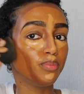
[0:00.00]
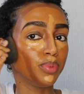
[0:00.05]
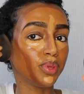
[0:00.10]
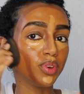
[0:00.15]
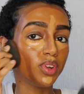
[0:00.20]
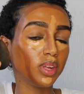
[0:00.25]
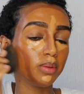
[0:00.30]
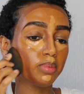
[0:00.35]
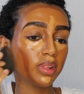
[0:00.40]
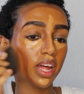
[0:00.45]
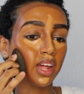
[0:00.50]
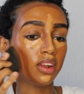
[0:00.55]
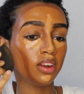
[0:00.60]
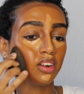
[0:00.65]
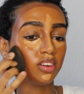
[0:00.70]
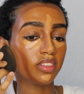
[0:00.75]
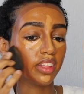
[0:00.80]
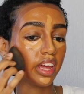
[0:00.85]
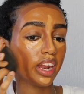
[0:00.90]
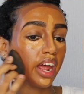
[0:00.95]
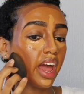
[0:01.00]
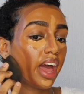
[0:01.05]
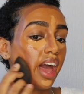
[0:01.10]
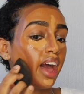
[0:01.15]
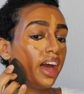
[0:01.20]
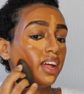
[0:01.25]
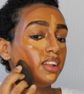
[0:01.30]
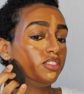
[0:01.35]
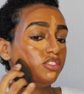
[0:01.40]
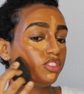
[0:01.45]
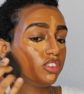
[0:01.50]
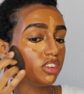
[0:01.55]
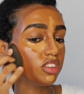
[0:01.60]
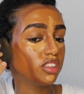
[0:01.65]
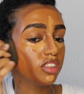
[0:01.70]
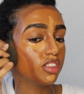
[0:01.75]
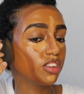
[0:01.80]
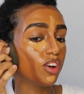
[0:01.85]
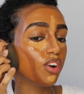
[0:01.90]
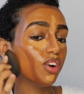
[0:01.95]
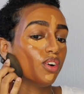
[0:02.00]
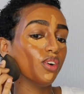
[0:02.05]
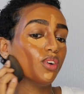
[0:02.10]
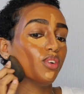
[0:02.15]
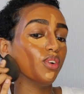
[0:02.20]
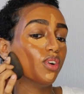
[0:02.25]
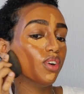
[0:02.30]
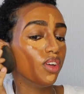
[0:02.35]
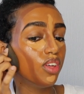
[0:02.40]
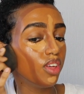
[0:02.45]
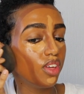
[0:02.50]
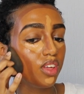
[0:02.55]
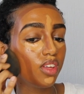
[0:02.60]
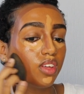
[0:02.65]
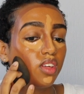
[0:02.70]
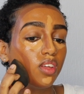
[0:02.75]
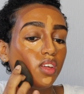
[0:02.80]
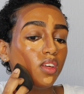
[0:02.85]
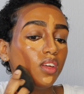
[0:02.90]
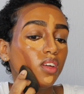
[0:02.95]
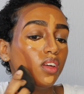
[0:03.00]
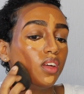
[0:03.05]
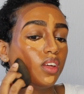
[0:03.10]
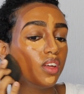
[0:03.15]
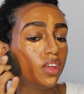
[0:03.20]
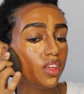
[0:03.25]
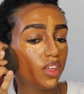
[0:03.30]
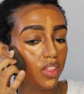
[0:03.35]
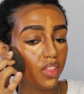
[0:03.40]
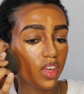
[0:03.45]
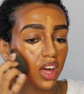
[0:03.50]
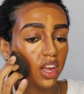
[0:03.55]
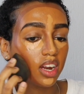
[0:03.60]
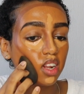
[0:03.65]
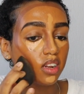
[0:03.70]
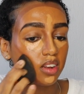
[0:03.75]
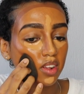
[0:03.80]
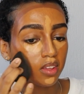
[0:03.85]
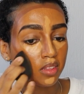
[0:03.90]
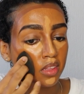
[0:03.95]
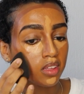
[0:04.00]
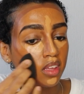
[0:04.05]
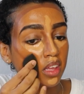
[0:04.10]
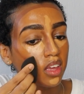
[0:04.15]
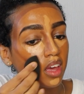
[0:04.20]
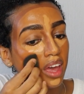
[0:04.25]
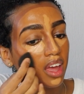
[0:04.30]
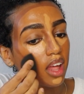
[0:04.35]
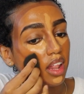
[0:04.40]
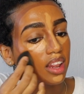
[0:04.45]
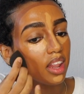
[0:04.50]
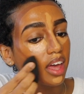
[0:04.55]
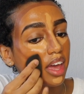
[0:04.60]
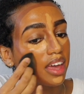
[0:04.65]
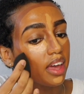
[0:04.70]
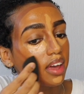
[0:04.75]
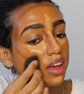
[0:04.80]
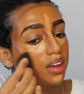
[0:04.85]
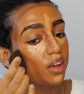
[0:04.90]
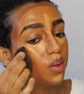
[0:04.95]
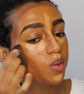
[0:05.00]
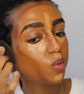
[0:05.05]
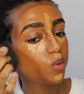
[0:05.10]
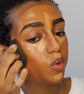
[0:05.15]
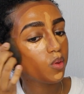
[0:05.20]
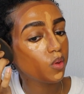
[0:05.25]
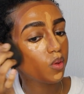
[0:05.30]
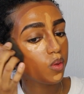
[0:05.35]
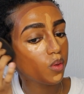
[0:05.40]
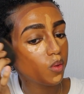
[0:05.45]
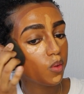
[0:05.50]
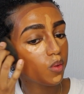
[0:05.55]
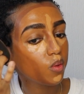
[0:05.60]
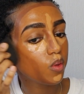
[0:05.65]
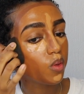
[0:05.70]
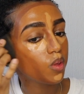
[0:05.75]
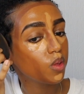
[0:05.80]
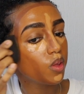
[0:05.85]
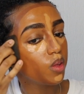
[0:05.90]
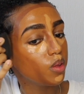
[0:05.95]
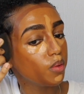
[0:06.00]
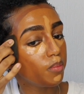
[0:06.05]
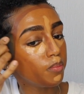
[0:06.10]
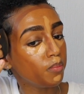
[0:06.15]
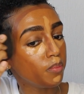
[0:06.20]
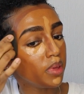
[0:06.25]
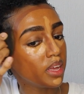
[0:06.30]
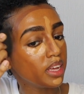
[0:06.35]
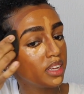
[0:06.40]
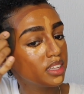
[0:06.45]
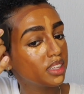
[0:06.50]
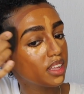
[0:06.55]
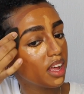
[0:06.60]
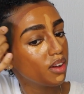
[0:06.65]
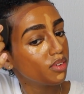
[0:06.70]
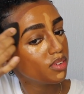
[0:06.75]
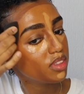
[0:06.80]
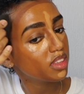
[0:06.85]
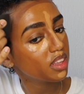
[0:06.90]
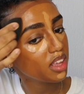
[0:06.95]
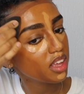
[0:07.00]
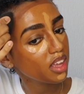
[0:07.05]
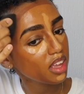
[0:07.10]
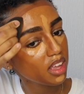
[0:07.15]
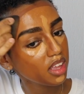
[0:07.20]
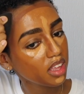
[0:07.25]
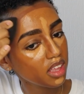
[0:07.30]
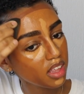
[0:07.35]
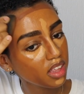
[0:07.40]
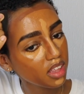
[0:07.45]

beauty blenders at hand just so that it doesn't get like mixed, I would say.